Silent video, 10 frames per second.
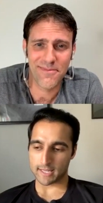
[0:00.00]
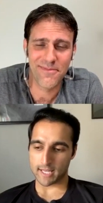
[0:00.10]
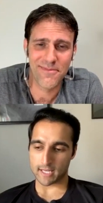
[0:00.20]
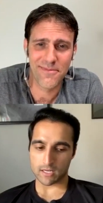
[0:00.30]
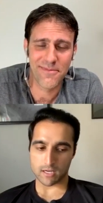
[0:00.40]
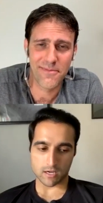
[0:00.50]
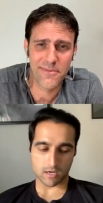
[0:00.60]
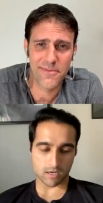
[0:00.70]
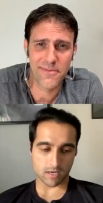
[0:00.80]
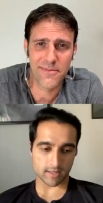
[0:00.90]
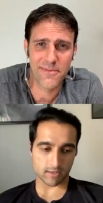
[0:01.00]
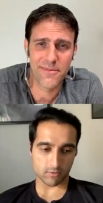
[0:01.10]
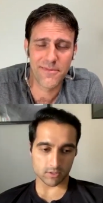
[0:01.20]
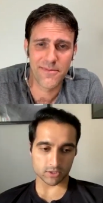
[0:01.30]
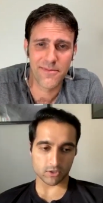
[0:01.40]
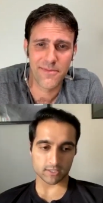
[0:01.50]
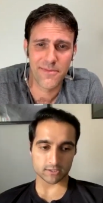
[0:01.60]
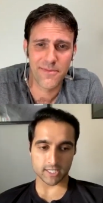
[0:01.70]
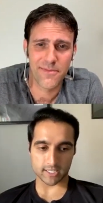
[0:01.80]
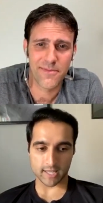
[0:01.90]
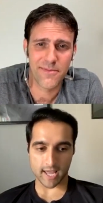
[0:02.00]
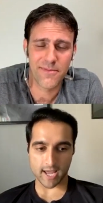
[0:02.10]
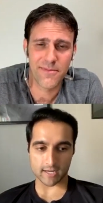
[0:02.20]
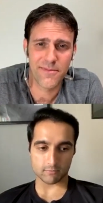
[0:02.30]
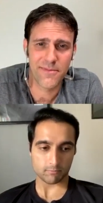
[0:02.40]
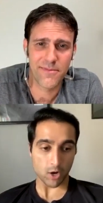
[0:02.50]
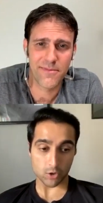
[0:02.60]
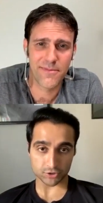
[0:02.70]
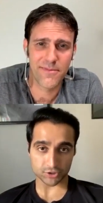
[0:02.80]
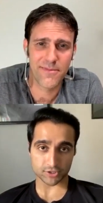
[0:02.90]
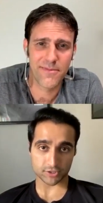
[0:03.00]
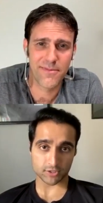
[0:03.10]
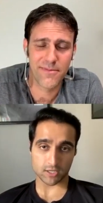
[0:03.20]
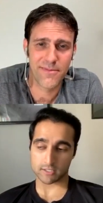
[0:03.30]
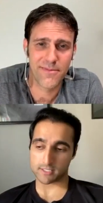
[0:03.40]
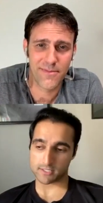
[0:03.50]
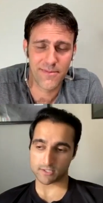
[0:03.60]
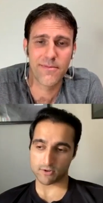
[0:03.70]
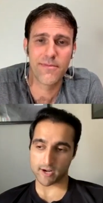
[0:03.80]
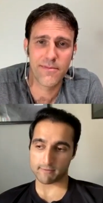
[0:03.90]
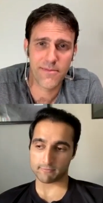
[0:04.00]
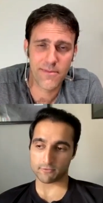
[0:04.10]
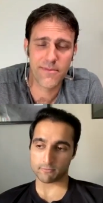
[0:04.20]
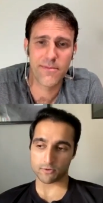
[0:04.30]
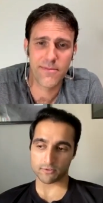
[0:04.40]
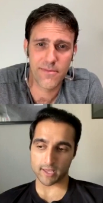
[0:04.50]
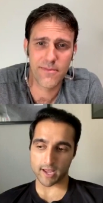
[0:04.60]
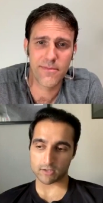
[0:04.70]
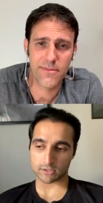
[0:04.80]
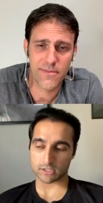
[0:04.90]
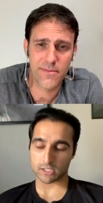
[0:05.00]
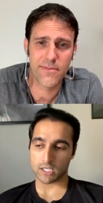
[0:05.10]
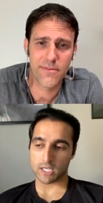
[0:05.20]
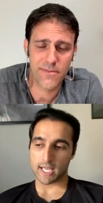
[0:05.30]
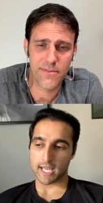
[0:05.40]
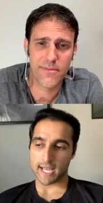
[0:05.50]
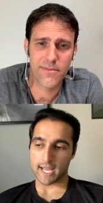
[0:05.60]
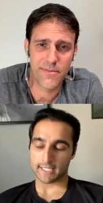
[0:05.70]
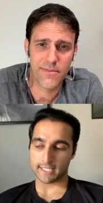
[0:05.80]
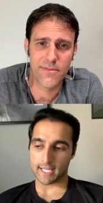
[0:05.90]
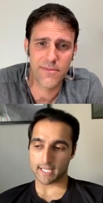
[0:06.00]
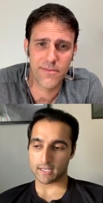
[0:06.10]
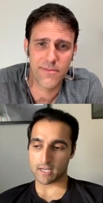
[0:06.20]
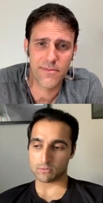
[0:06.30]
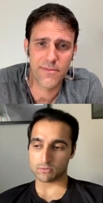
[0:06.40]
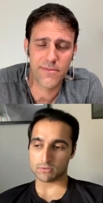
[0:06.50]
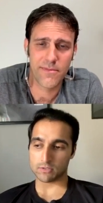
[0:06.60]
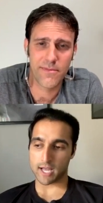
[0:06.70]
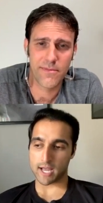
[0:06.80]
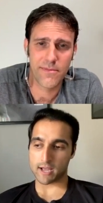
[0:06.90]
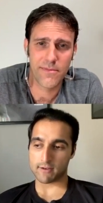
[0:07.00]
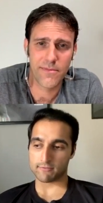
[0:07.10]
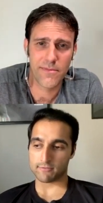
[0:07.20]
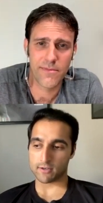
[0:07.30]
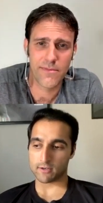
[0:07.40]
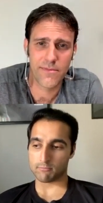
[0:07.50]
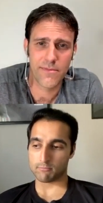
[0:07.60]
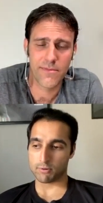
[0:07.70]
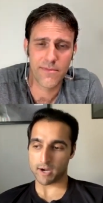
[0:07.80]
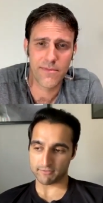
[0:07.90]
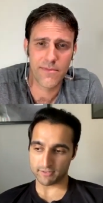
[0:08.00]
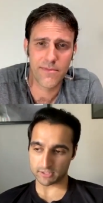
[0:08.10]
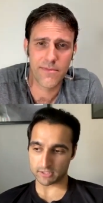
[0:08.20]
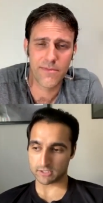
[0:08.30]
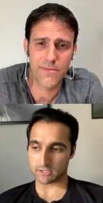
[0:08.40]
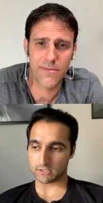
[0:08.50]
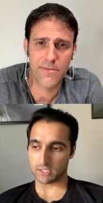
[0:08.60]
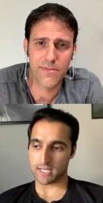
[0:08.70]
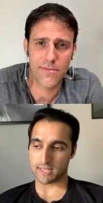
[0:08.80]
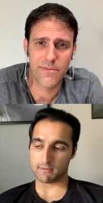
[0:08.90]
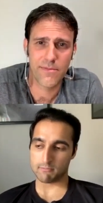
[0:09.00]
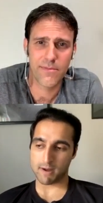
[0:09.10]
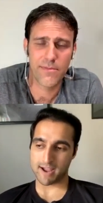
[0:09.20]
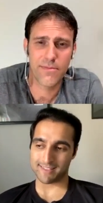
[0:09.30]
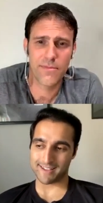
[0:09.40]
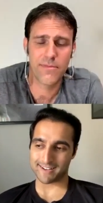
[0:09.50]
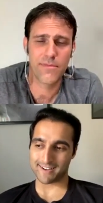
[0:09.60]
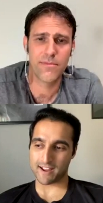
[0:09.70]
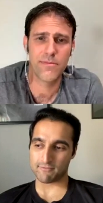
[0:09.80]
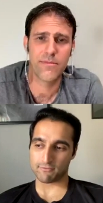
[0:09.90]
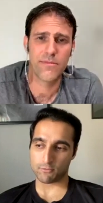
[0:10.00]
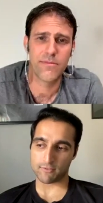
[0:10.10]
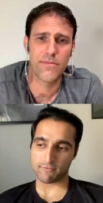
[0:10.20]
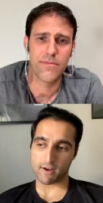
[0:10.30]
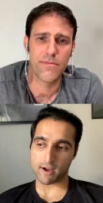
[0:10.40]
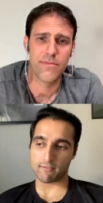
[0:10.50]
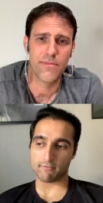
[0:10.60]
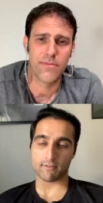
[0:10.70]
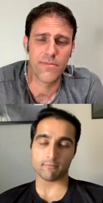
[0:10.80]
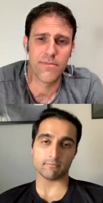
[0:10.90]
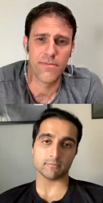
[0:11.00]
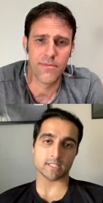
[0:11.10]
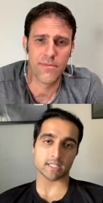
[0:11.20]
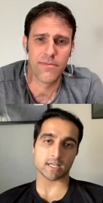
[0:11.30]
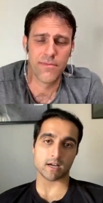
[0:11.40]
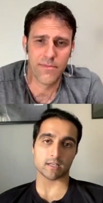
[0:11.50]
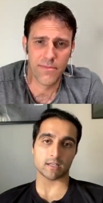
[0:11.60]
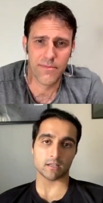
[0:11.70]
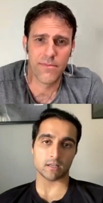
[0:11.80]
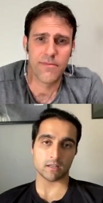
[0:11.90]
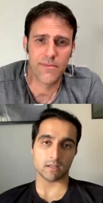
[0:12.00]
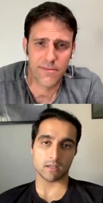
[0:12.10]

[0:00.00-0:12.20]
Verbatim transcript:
Speaker 1: and then uh, and then what? So I'll check that and post on Instagram for both accounts, and then I will have uh, breakfast, and then by like nine forty-five, I'm TikToking,